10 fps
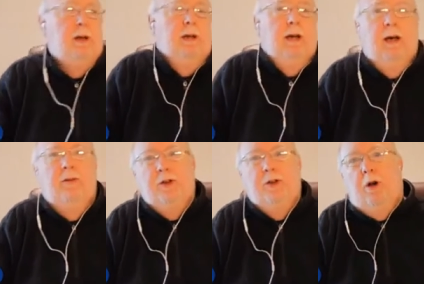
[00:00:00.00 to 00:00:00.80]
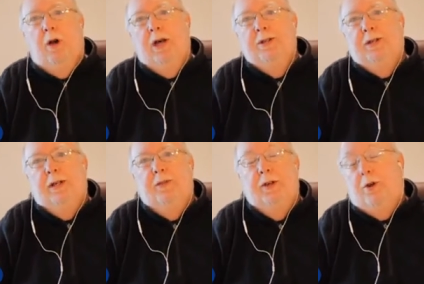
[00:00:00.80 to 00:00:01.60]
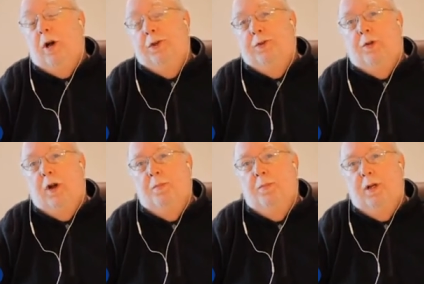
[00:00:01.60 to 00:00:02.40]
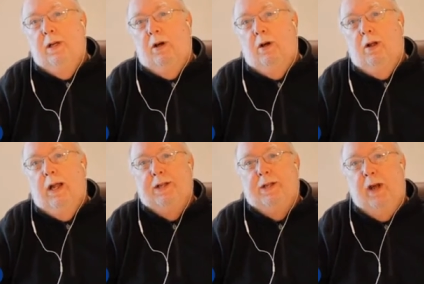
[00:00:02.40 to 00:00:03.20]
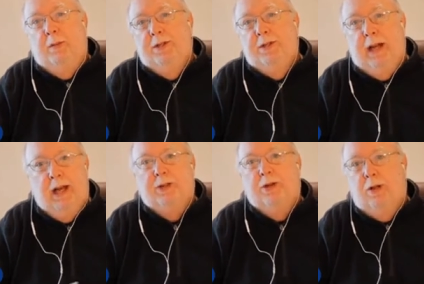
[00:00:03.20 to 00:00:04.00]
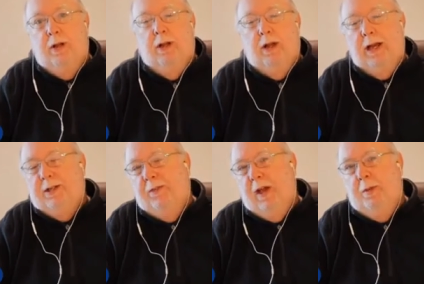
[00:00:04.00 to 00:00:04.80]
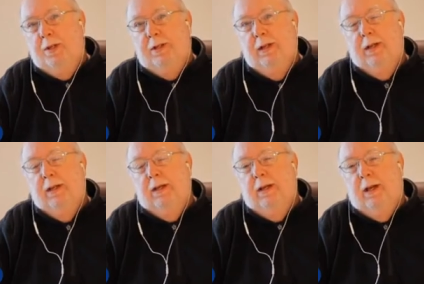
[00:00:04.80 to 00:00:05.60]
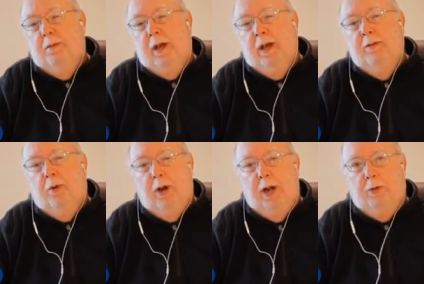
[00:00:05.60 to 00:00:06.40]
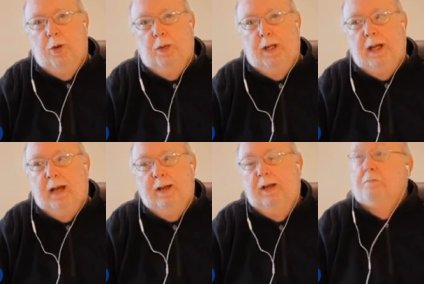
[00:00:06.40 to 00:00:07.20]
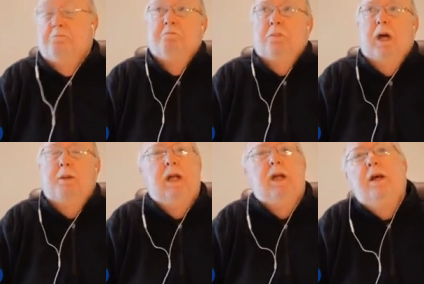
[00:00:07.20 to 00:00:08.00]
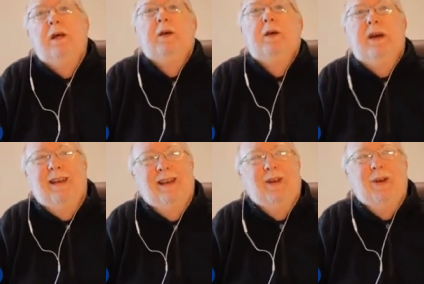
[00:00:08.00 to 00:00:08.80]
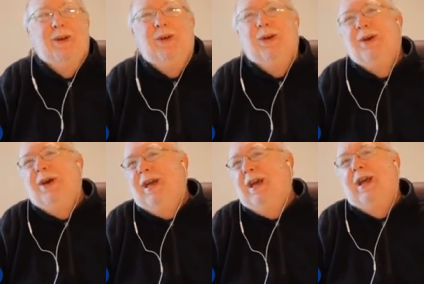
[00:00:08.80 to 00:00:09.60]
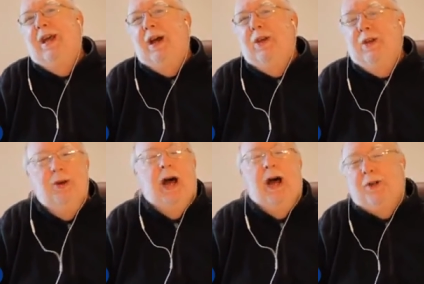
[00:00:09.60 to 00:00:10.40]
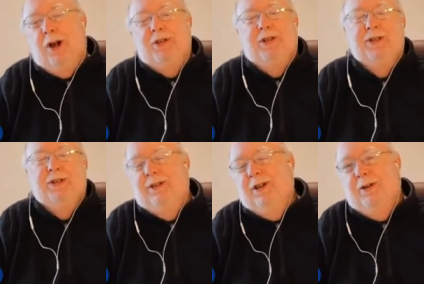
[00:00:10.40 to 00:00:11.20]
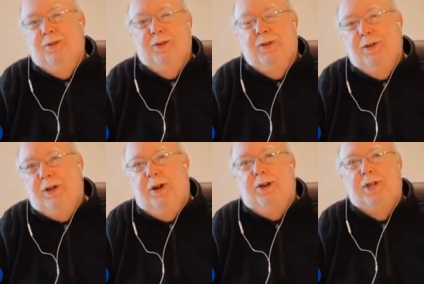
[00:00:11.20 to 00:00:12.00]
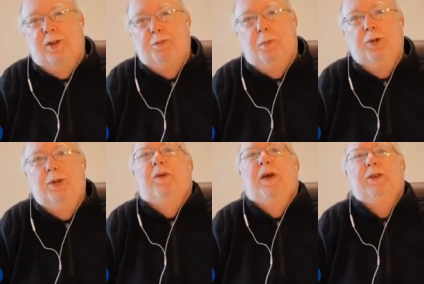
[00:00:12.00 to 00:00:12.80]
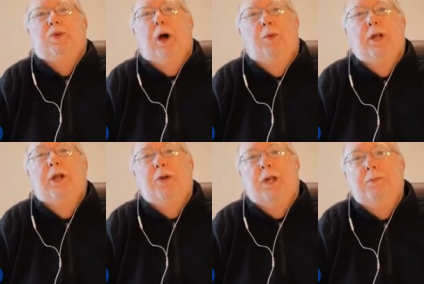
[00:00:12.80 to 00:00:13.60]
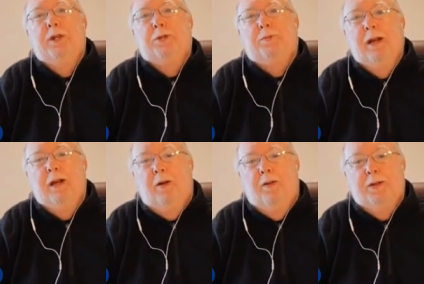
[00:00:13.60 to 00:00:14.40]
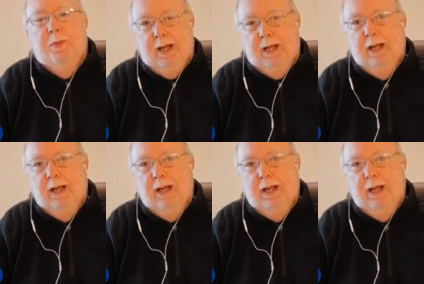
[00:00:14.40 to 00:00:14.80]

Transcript: uh, that draws uh, that draws from uh, all Alaska families, that has all Alaska families uh, paying for it equitably. I, I mean, it, you and I have talked since, you know, talked ourselves blue in the face why we don't need to be spending all this money.